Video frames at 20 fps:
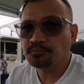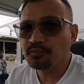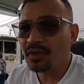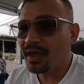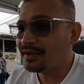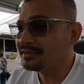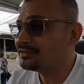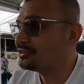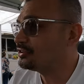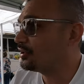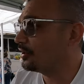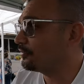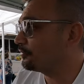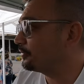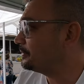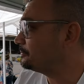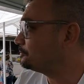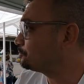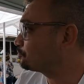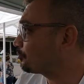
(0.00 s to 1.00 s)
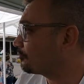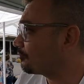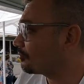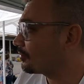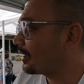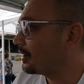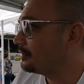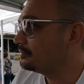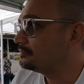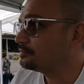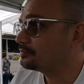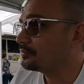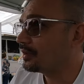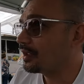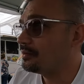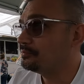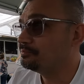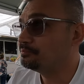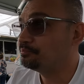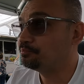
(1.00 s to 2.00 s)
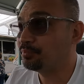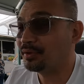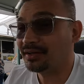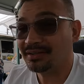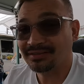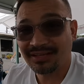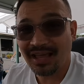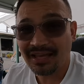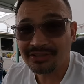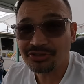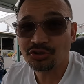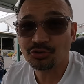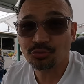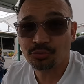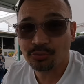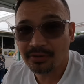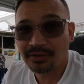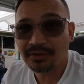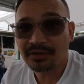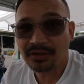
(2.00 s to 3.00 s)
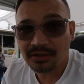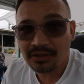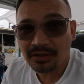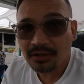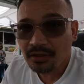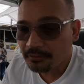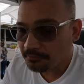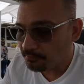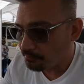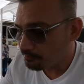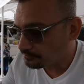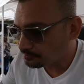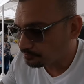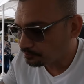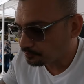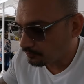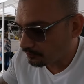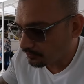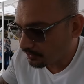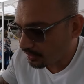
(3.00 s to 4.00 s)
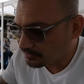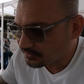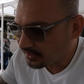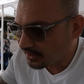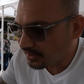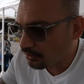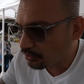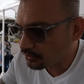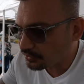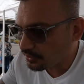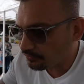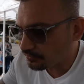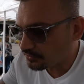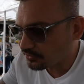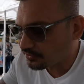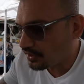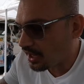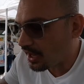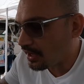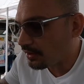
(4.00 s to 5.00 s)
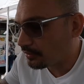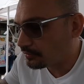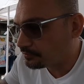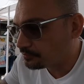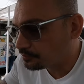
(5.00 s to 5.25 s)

yeah, it's different in a good way. But it's actually really good. It's like a whole different style.